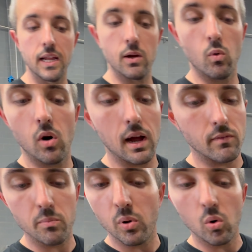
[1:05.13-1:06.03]
It won't
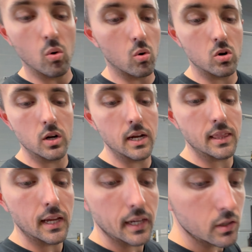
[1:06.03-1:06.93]
have a bullhorn or
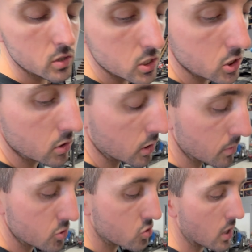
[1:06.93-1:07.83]
anything. It's just going to
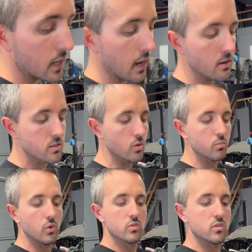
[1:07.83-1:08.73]
come straight out. So
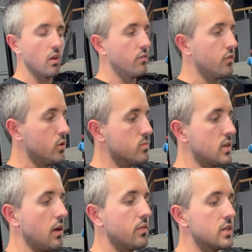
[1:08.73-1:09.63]
it blows all the fumes
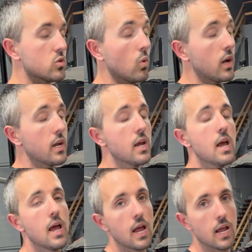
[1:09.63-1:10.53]
out this way,
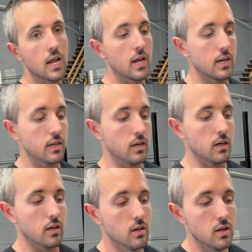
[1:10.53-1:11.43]
and
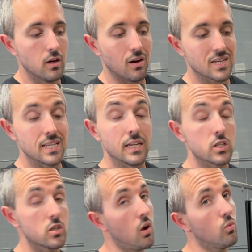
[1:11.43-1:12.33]
like I said,
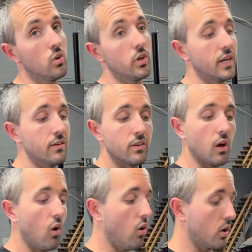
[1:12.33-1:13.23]
it's not really giving a
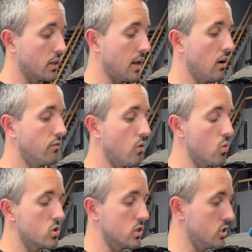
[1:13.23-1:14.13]
whole lot of
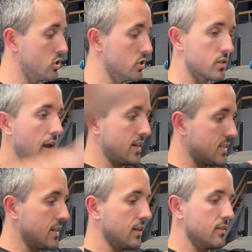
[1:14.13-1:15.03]
downforce. It's just
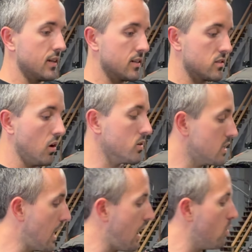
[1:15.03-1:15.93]
exiting the exhaust
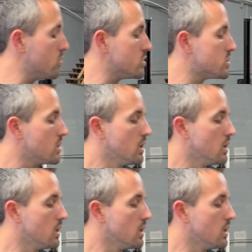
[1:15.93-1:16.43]
outwards.